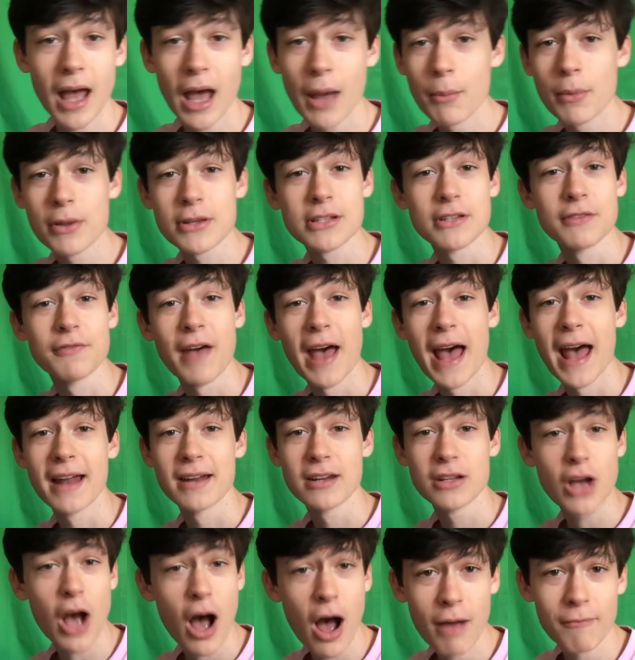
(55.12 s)
must have
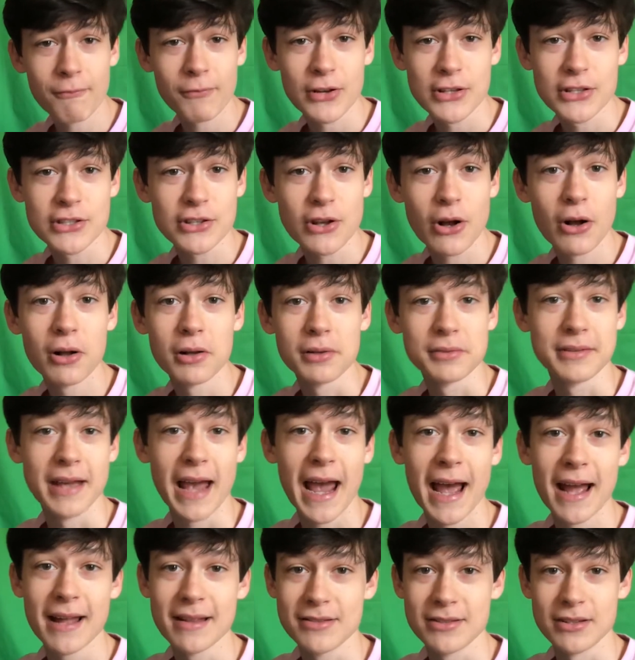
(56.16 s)
had conference call
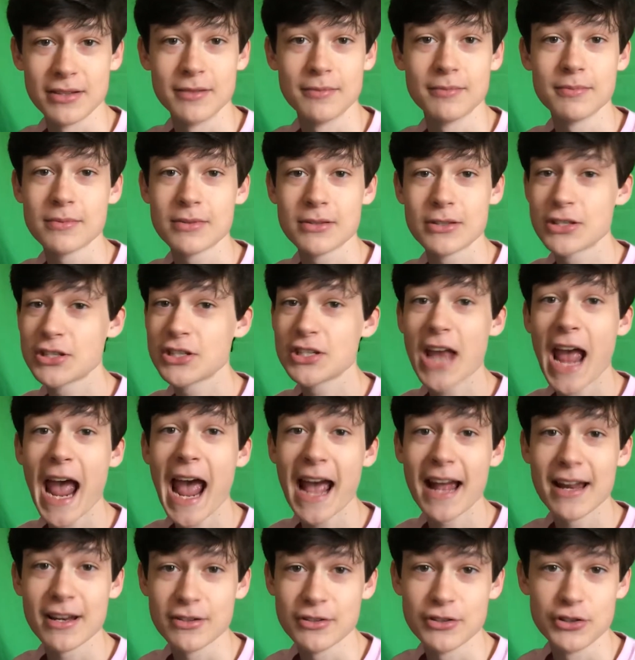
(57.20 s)
dads and
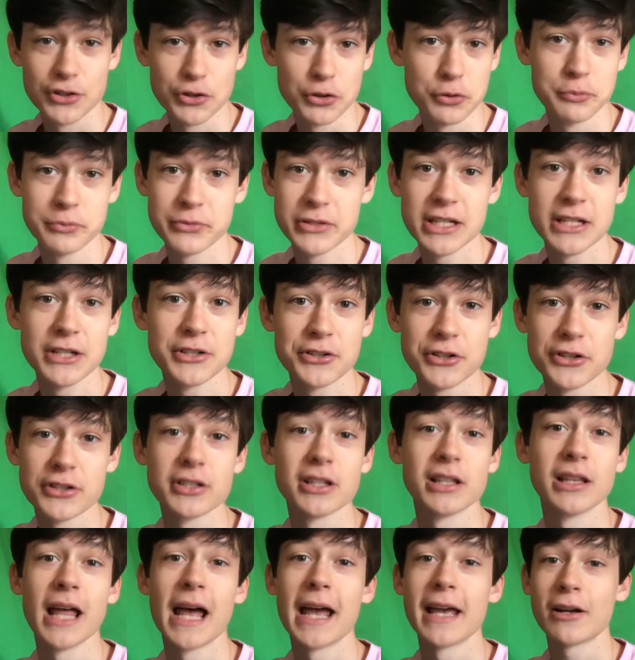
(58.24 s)
sad Zoom teachers
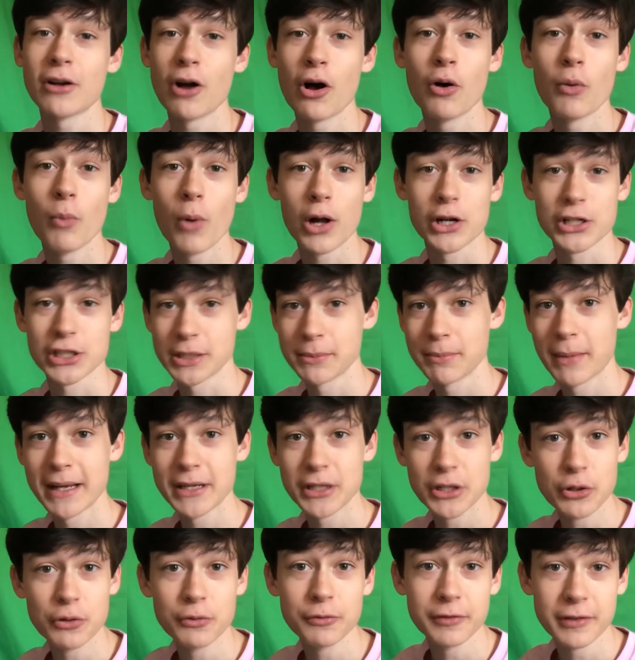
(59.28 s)
alike all watching my
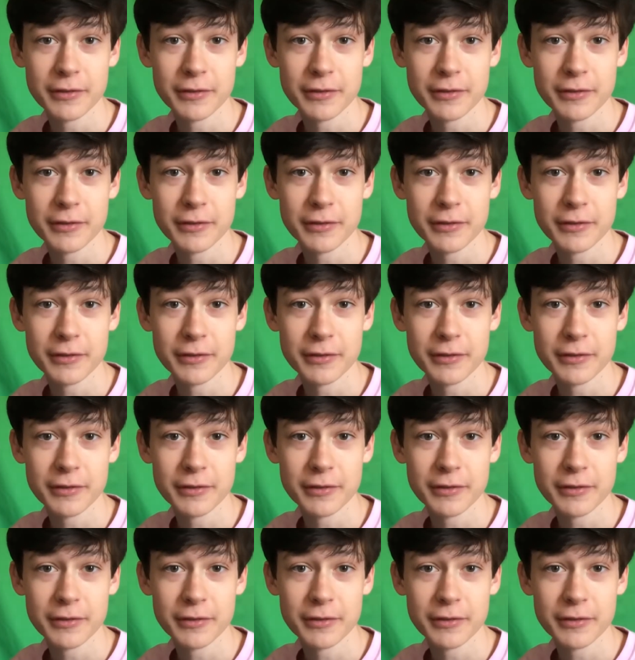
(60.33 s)
goofy